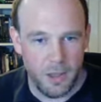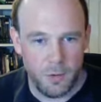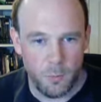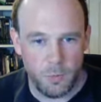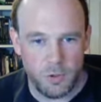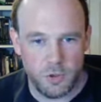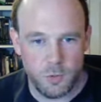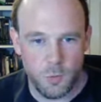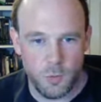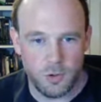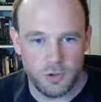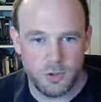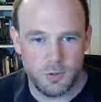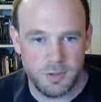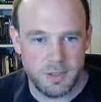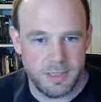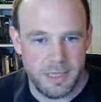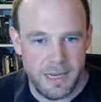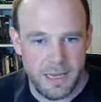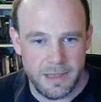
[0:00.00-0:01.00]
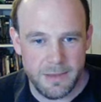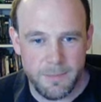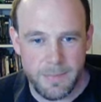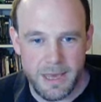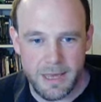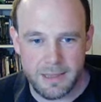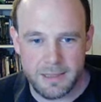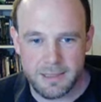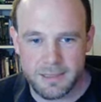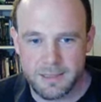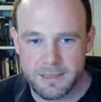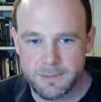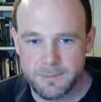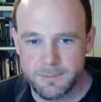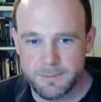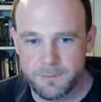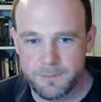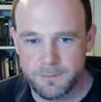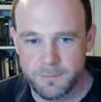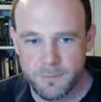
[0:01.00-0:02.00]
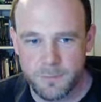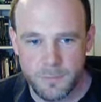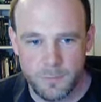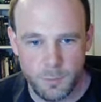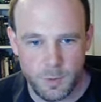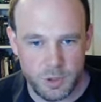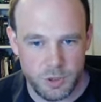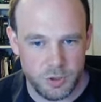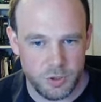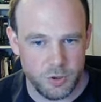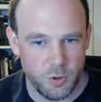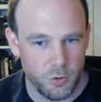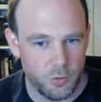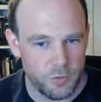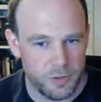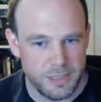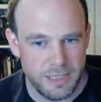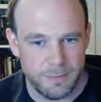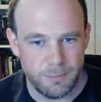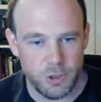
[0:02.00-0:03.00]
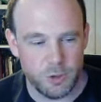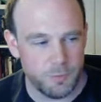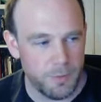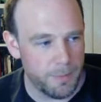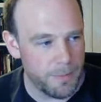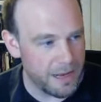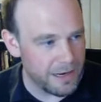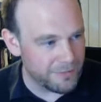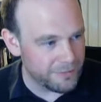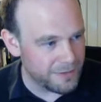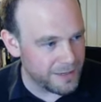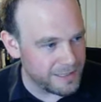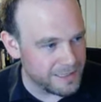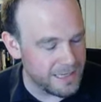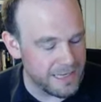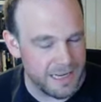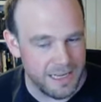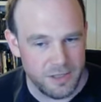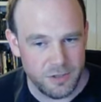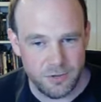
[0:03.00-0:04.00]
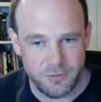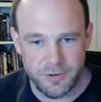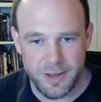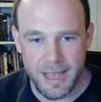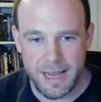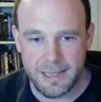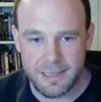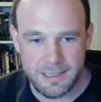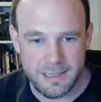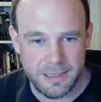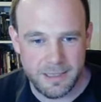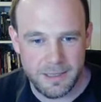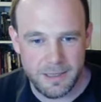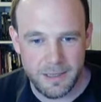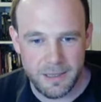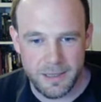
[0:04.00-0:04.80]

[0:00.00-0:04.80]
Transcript: We swore to seek the myths, which are stories that must be manifested into reality.